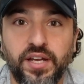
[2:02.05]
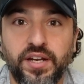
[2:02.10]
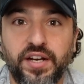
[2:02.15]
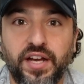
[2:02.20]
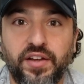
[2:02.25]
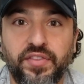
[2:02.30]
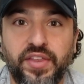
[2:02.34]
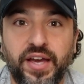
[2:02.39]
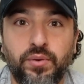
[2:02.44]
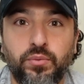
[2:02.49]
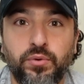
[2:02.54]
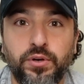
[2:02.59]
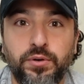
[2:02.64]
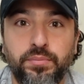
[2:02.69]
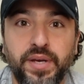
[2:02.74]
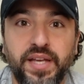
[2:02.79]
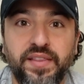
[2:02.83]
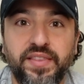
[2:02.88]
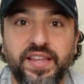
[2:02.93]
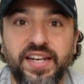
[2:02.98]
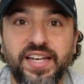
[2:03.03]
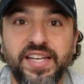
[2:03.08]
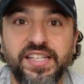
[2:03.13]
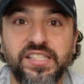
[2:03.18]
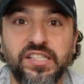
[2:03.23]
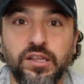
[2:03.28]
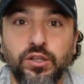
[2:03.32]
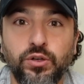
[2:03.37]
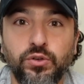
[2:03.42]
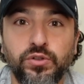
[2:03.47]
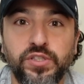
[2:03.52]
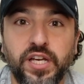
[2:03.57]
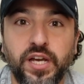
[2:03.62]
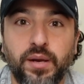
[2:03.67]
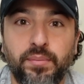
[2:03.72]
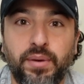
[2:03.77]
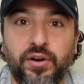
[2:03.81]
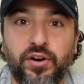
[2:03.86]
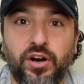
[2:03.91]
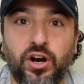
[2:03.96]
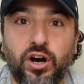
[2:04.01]
Now, that would mean that he's losing
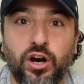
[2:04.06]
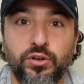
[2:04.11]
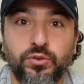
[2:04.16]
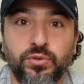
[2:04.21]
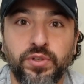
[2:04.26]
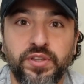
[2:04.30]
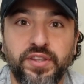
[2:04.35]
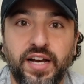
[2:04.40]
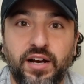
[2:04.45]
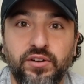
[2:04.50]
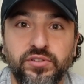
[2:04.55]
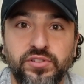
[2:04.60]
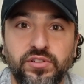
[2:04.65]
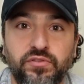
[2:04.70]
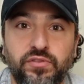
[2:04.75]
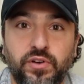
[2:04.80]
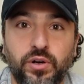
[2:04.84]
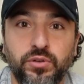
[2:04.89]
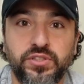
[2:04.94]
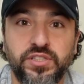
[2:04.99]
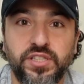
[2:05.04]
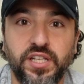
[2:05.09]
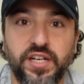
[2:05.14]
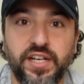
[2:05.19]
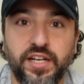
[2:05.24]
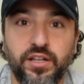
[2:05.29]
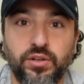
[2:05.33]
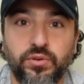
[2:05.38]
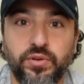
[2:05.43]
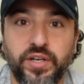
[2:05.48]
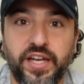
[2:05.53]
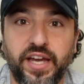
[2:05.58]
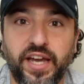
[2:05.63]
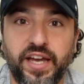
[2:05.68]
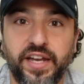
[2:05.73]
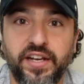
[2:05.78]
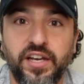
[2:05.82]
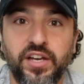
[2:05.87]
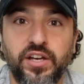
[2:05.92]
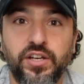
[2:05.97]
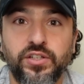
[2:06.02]
about 100,000 votes that Hillary
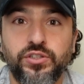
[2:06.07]
had.